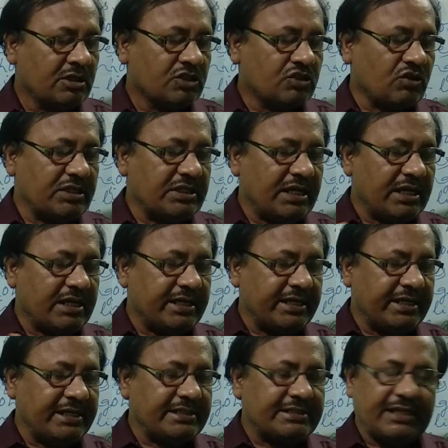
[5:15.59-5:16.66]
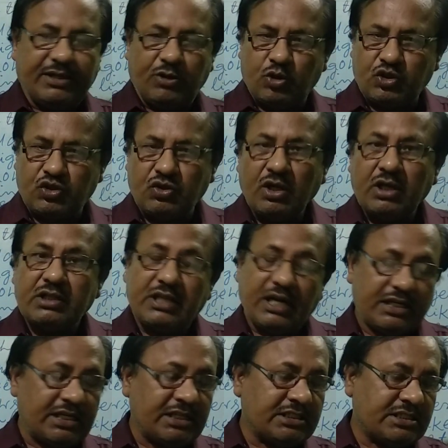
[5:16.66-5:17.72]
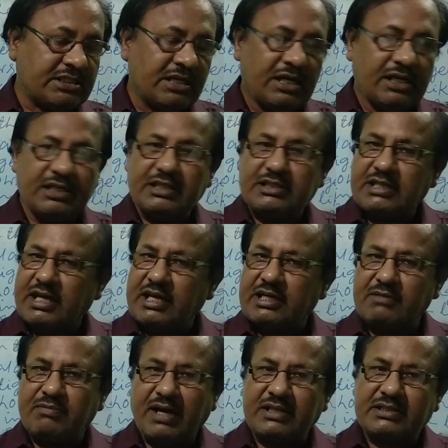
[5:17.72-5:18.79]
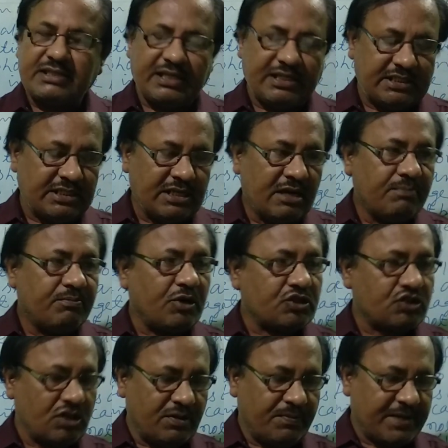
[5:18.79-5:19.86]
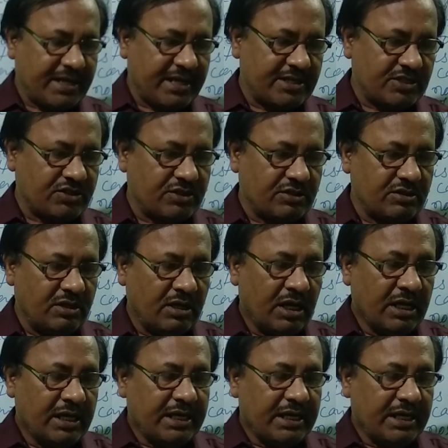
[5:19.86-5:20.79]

So here he is used, that is literary device is personification.